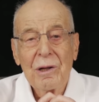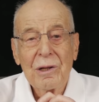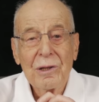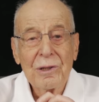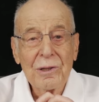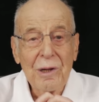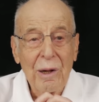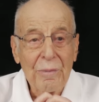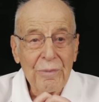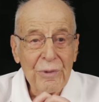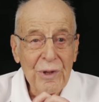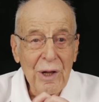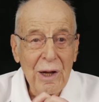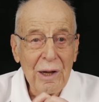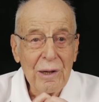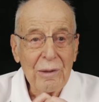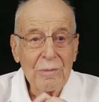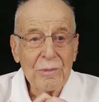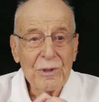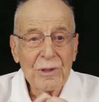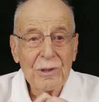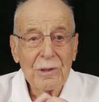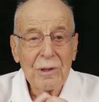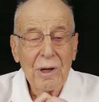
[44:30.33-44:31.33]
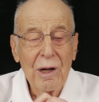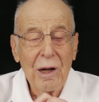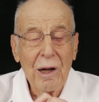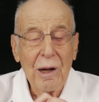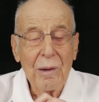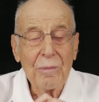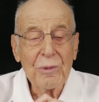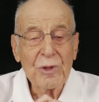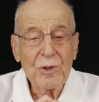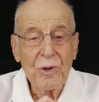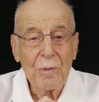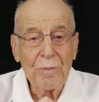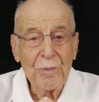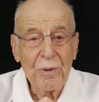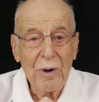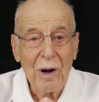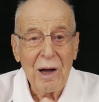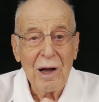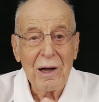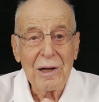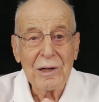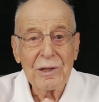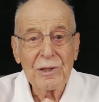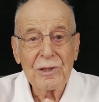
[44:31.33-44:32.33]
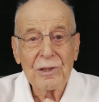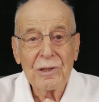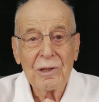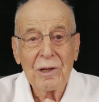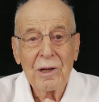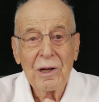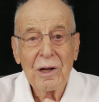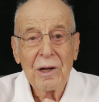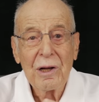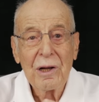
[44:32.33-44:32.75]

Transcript: Sometimes I'm surprised